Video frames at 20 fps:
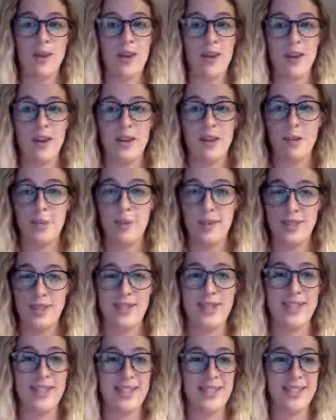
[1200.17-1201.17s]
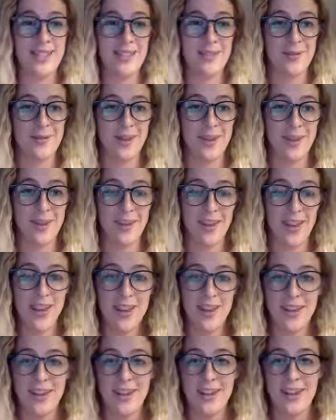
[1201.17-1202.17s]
getting your business successfully online.